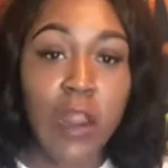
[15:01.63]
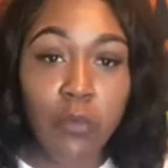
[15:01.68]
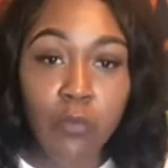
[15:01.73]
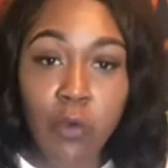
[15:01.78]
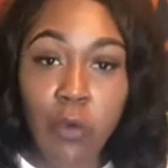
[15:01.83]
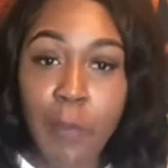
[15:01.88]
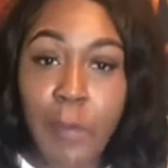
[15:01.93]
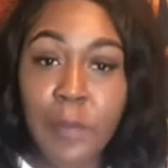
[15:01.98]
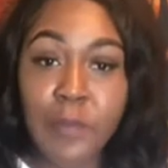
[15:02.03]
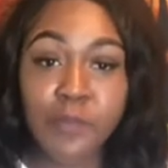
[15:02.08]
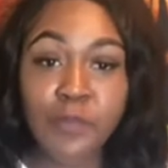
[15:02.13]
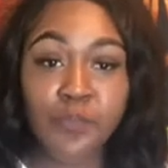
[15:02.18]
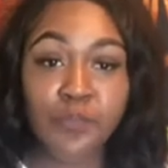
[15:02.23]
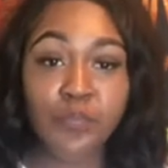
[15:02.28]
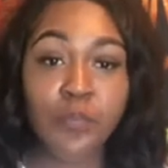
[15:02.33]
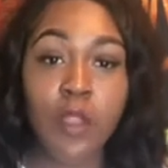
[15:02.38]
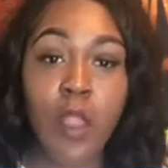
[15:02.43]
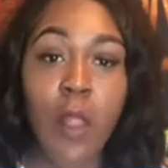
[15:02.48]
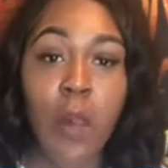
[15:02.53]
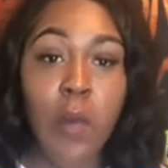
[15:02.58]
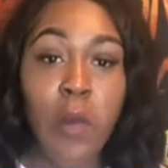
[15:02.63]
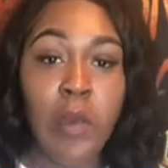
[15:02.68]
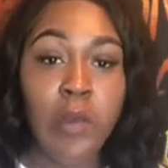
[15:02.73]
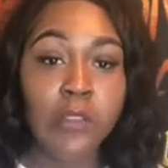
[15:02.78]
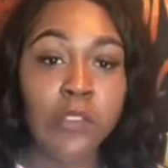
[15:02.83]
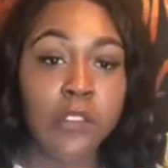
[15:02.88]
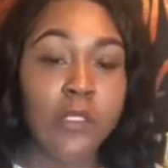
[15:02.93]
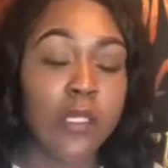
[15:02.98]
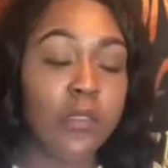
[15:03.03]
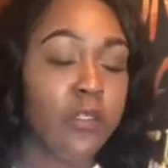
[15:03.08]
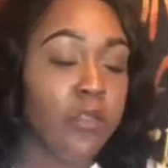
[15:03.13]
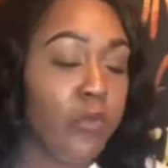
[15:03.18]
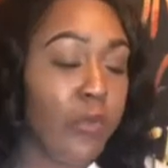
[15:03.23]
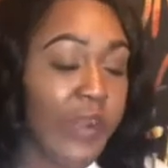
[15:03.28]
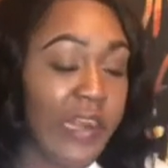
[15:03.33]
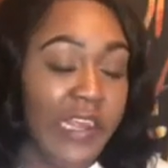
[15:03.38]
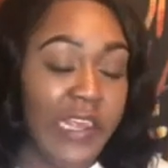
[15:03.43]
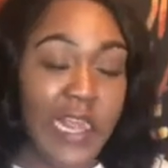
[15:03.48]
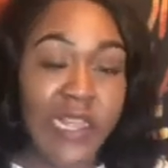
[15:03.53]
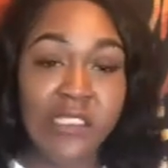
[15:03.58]
them to where
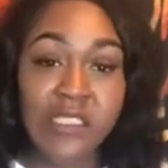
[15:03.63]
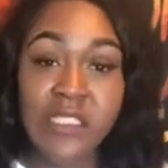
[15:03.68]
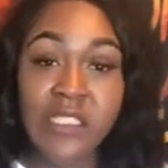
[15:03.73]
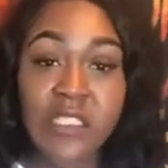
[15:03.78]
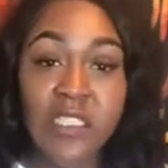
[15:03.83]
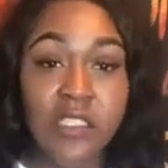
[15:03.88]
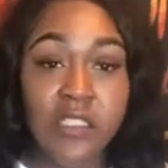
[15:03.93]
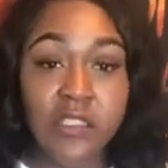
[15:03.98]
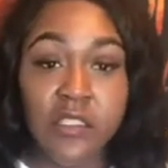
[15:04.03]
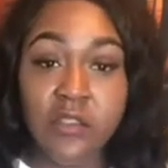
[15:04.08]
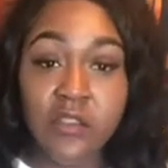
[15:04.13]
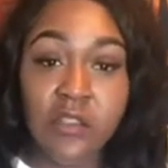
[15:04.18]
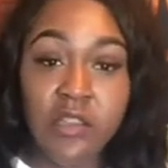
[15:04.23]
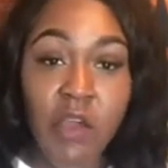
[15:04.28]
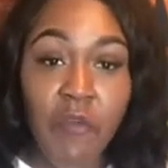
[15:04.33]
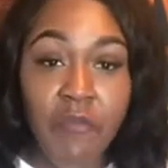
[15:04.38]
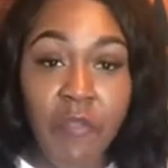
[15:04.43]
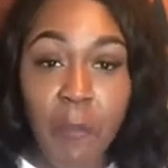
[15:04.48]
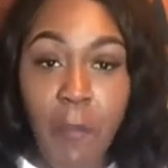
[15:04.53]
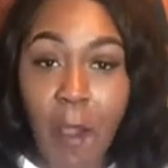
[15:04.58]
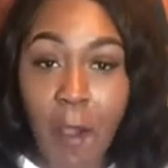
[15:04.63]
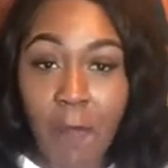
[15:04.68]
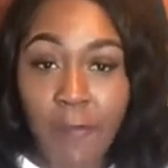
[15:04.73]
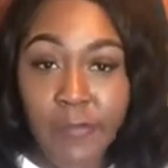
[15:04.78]
they can't see none of your stuff no more